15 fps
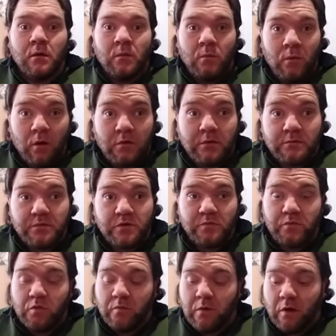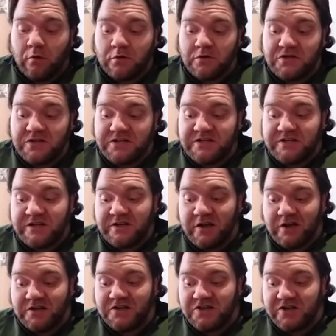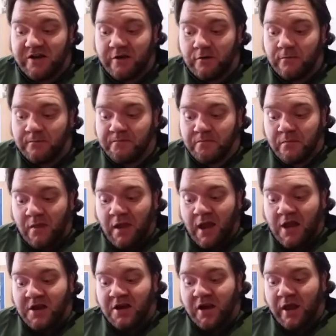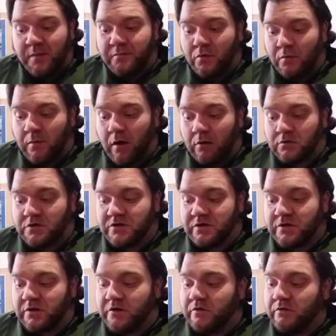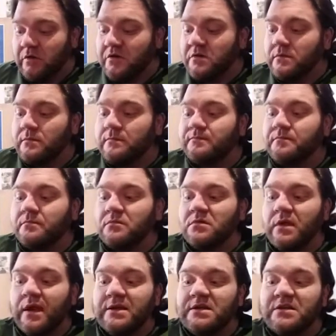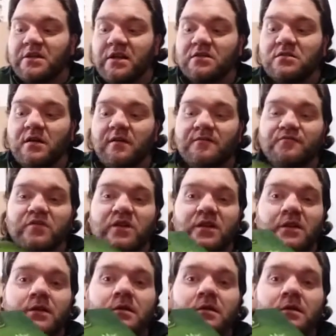Welcome to Boomhauer 69 channel and today Boomhauer is going to do a taste test of the